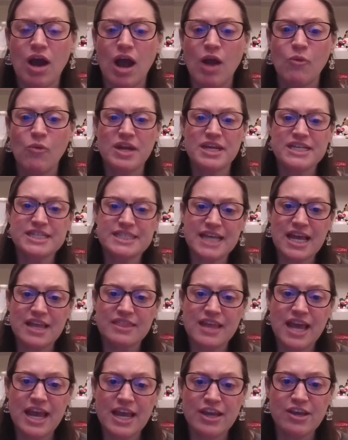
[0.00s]
I want to say
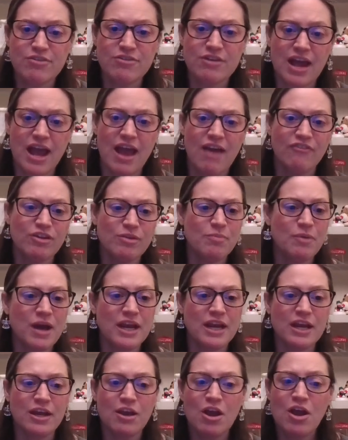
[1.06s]
thank you to
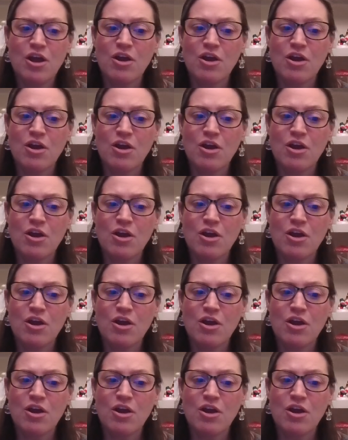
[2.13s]
everybody